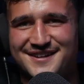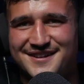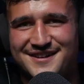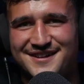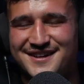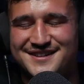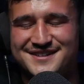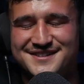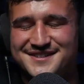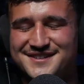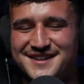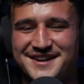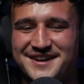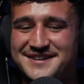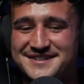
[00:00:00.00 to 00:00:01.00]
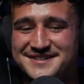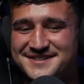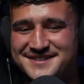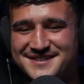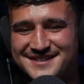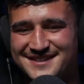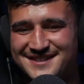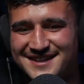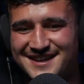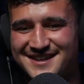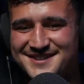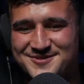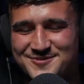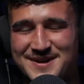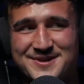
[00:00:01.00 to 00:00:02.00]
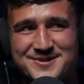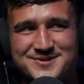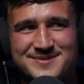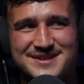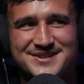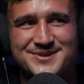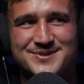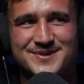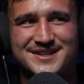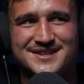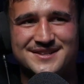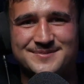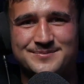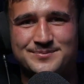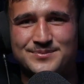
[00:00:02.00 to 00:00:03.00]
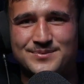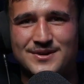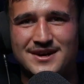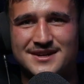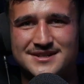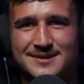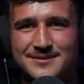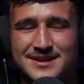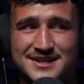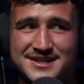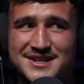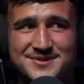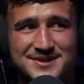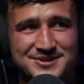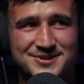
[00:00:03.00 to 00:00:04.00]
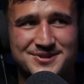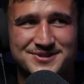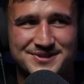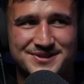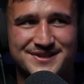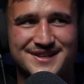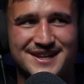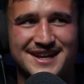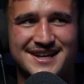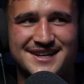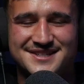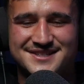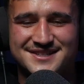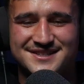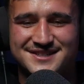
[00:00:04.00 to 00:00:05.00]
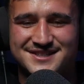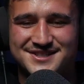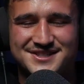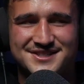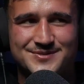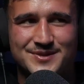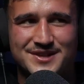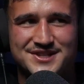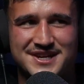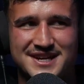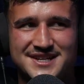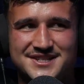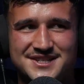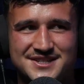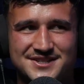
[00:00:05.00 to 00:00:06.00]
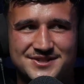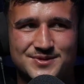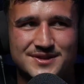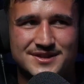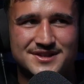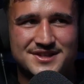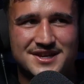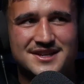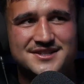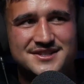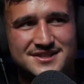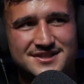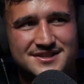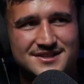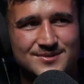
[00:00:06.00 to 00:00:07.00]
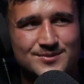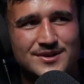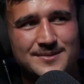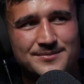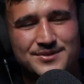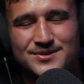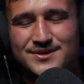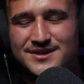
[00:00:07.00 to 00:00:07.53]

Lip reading: it just rattles me too when guys come in. Like that's why Jock's good. Like he doesn't want to change. He just sort of adjusts to what I'm doing.